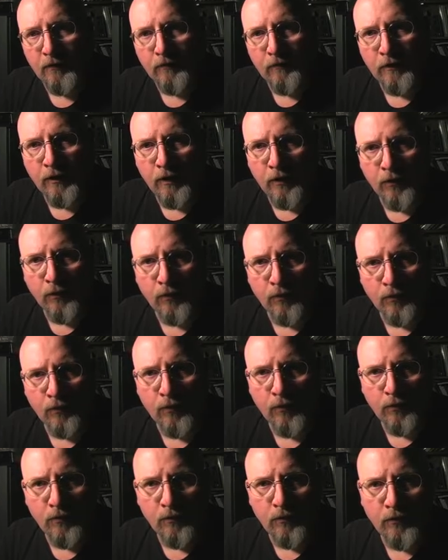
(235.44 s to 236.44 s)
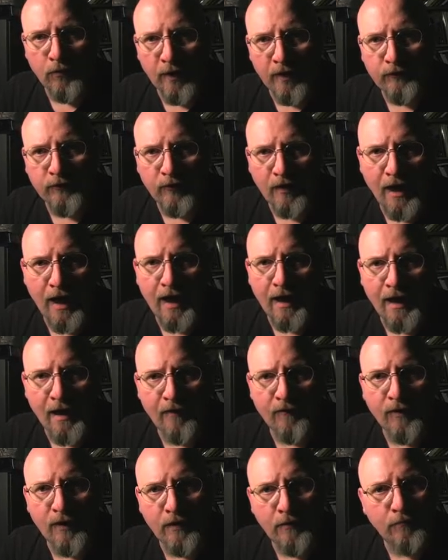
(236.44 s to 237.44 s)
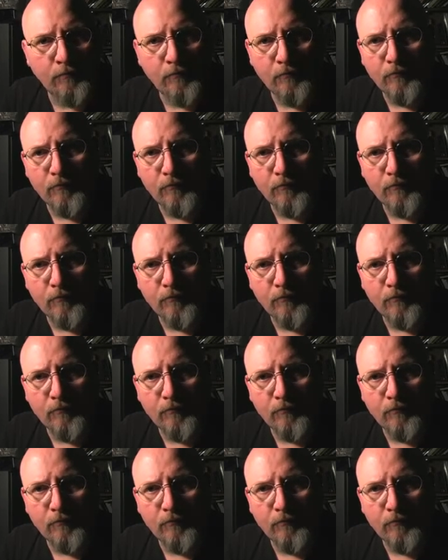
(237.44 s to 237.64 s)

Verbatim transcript: you know, less lie heavy.